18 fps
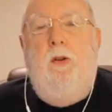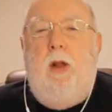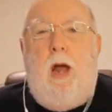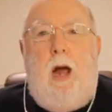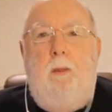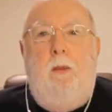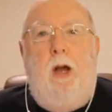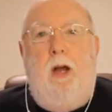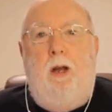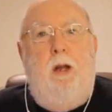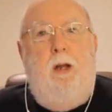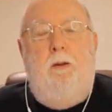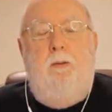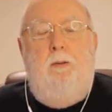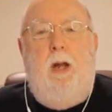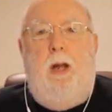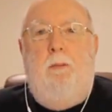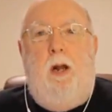I'm not going
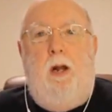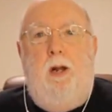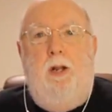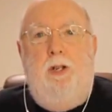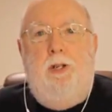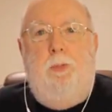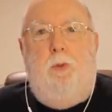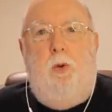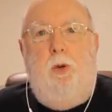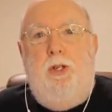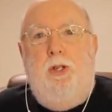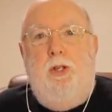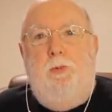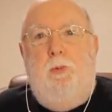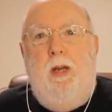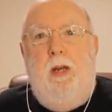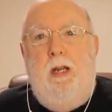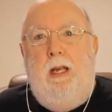to I'm not going to support the
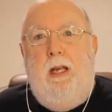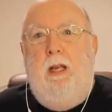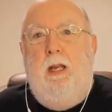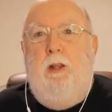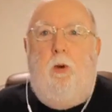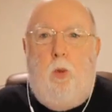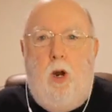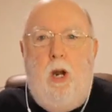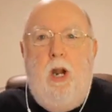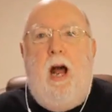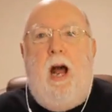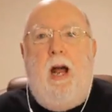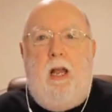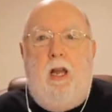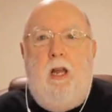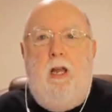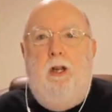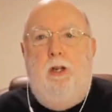spending either. We're
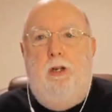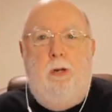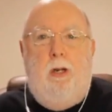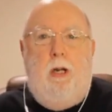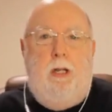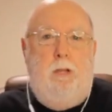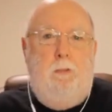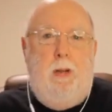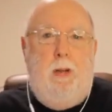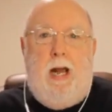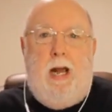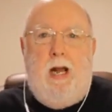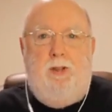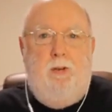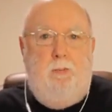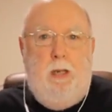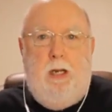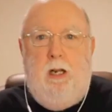not going to do it on the
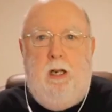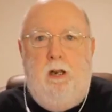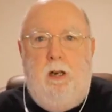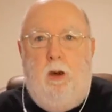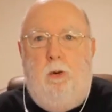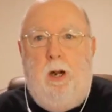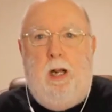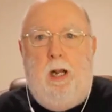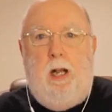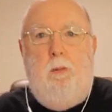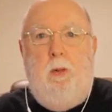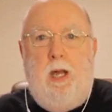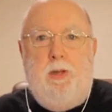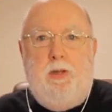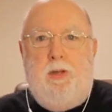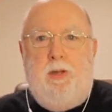backs of middle and lower income Alaska